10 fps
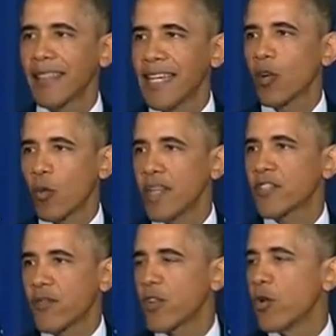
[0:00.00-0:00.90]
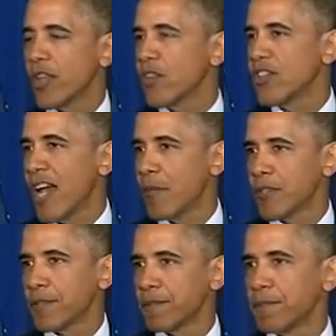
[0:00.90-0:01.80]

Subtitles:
at legal risk for doing their jobs.